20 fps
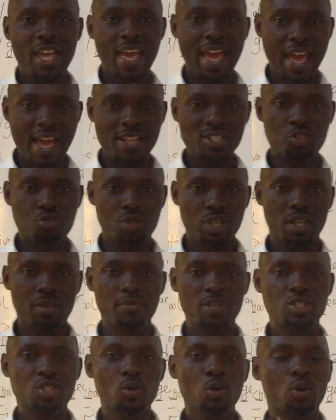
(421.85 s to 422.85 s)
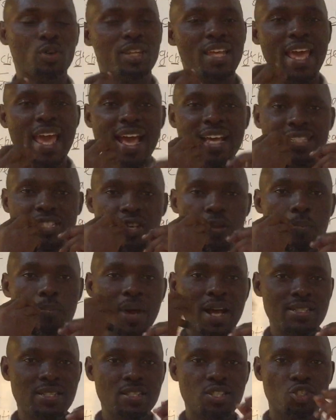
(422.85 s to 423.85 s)
the airstream. So the airstream
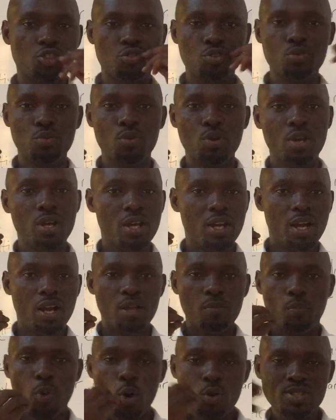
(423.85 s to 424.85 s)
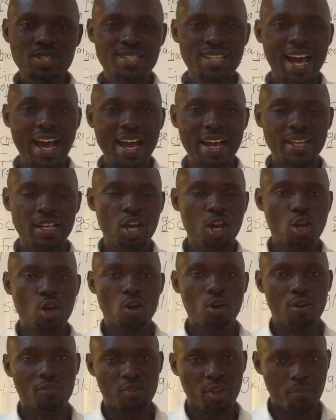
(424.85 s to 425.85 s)
passes through both
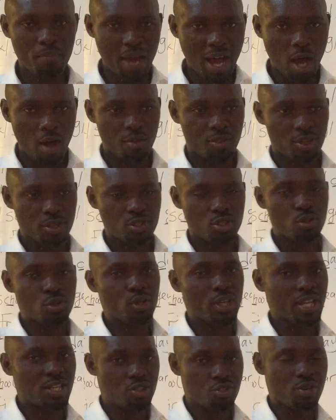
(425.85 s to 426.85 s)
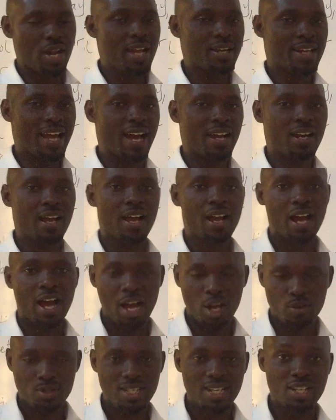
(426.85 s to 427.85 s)
sides of the mouth. So you can try that
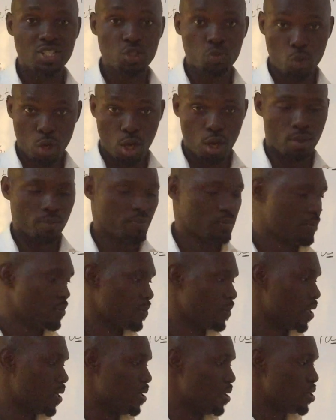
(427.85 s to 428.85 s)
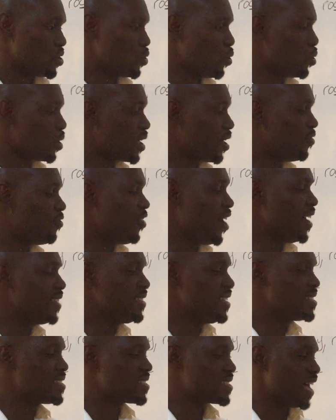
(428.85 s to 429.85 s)
out as well. So you can
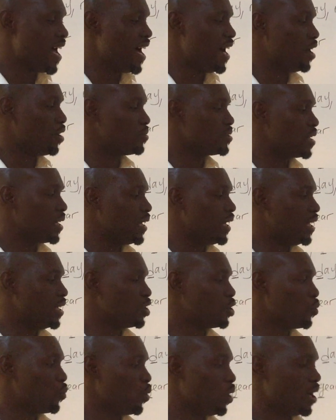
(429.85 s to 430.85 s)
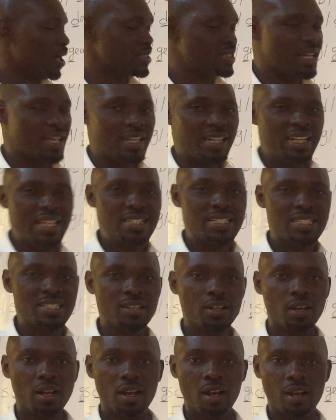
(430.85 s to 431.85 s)
find this sound in the word
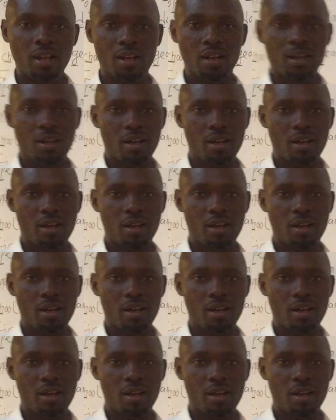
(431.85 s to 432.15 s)
little,